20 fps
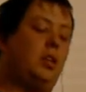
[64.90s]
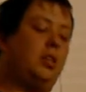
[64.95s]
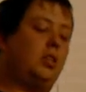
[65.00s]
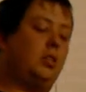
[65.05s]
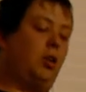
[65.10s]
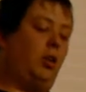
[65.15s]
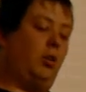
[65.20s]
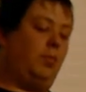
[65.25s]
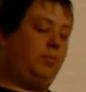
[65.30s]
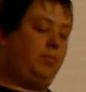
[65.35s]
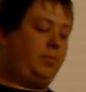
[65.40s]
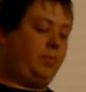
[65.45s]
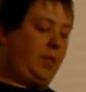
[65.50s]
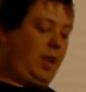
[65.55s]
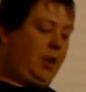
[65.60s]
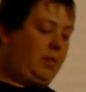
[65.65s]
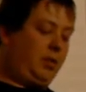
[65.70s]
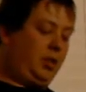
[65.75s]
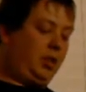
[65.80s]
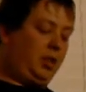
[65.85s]
So
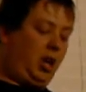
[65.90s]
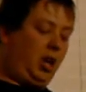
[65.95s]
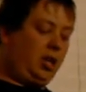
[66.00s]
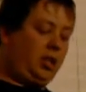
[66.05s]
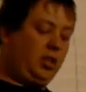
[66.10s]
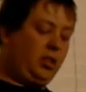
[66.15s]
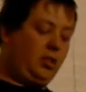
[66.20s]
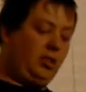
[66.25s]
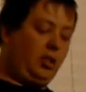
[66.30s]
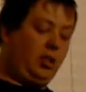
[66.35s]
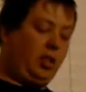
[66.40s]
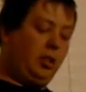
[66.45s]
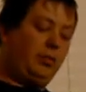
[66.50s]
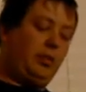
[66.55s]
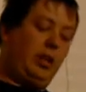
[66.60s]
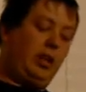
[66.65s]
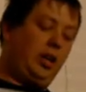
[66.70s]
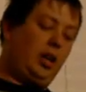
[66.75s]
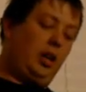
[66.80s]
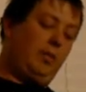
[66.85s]
I'm going to talk to you a little
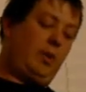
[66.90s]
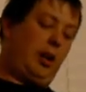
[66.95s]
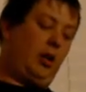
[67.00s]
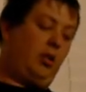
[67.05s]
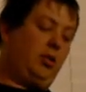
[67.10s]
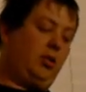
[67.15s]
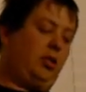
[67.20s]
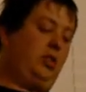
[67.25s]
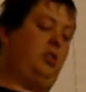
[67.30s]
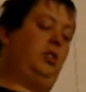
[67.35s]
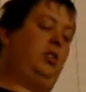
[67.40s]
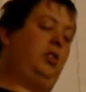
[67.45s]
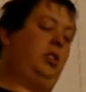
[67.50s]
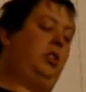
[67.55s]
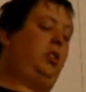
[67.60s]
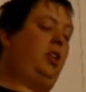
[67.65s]
bit about those